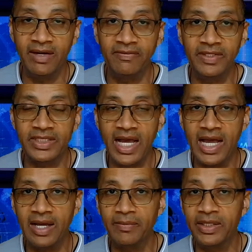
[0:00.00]
Every
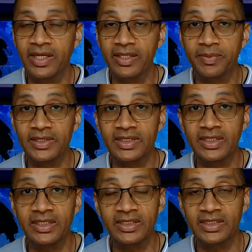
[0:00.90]
time another
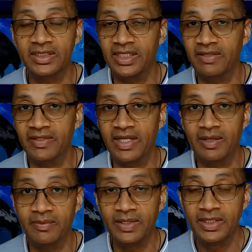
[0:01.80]
president has just given
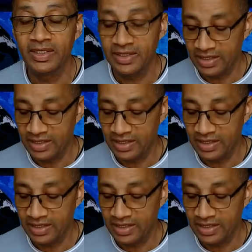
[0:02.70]
up.